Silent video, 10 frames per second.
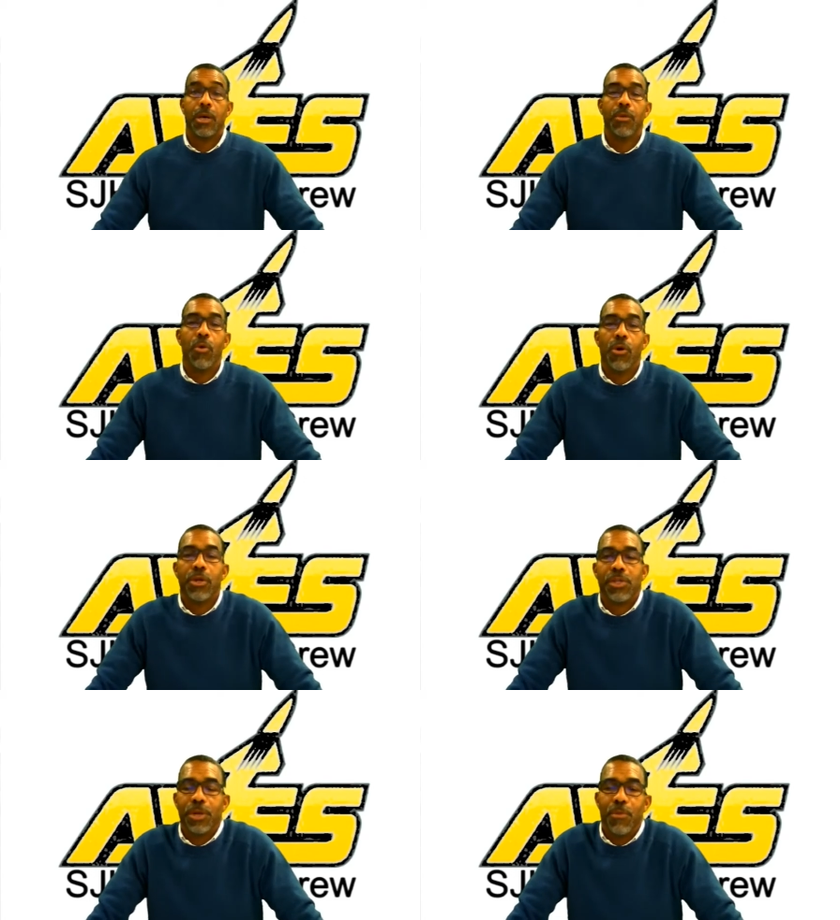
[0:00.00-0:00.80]
Good
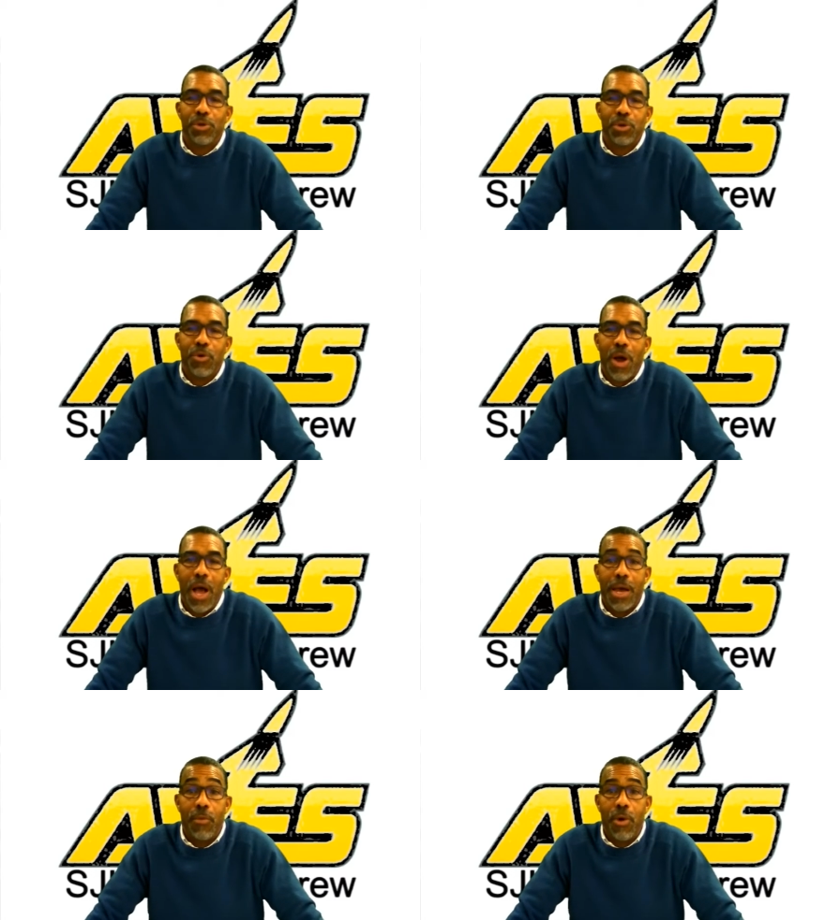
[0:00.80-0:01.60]
morning, Sycamore Junior
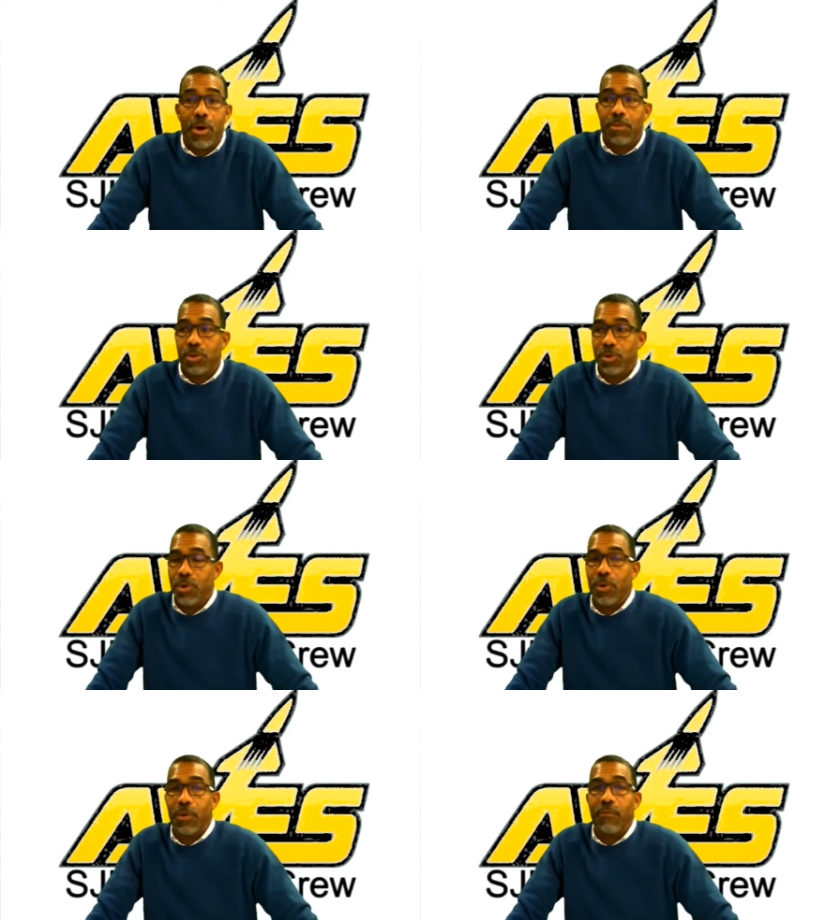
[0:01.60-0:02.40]
High, and welcome to
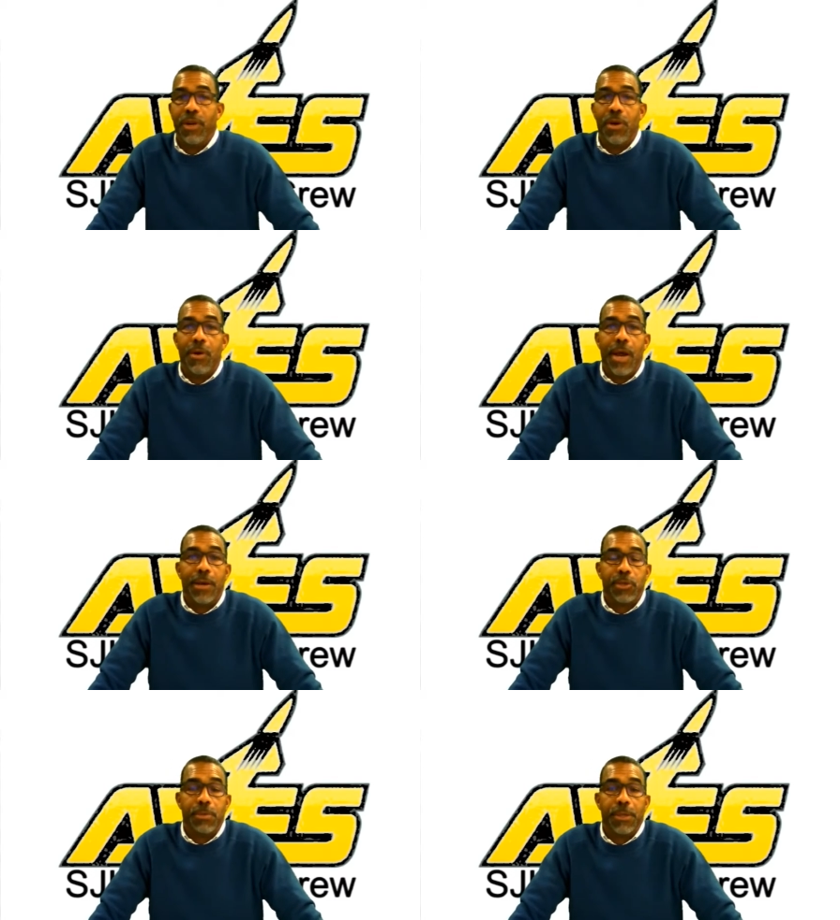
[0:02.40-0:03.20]
your video
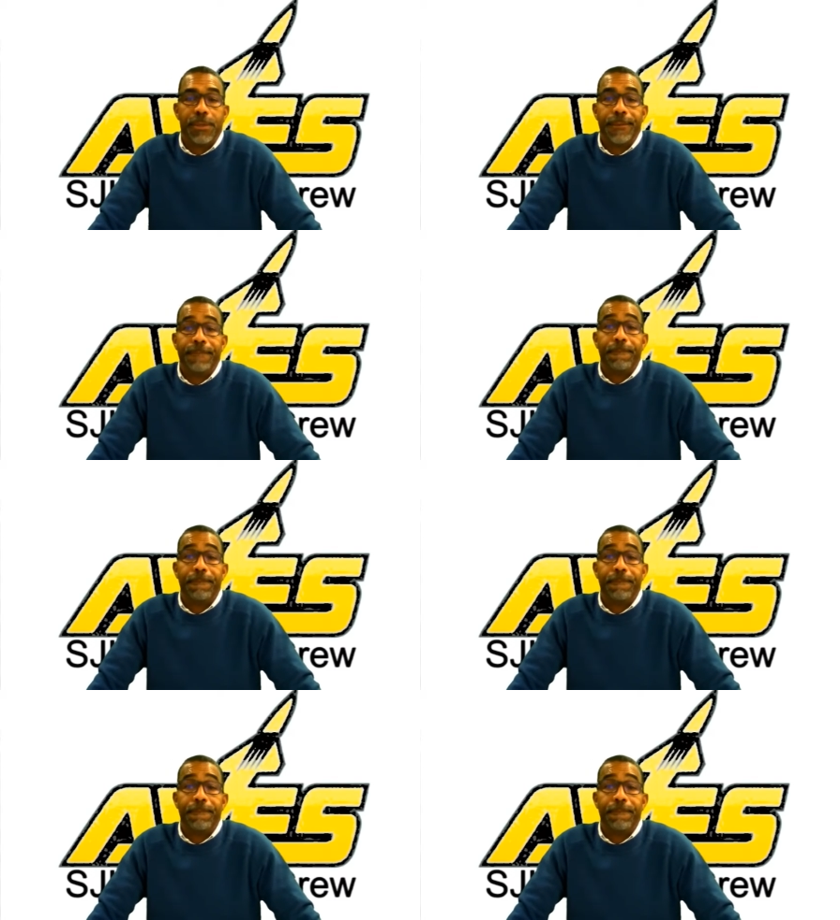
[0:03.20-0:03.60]
announcements.